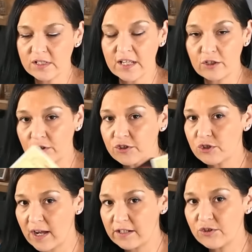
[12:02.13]
it's like you're
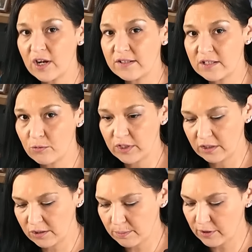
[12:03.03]
strategizing with
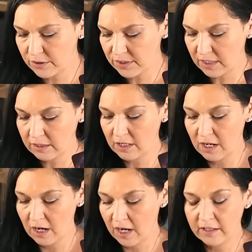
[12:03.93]
this person
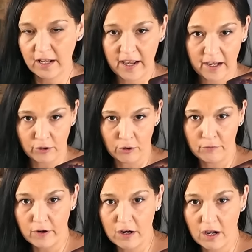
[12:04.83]
on how to
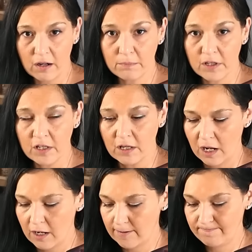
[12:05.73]
overcome
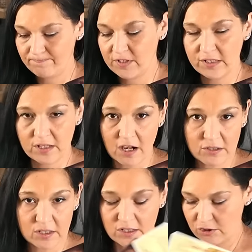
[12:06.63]
this
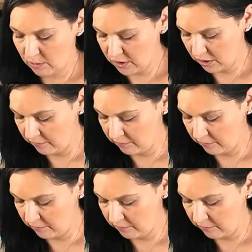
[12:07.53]
toxic situation,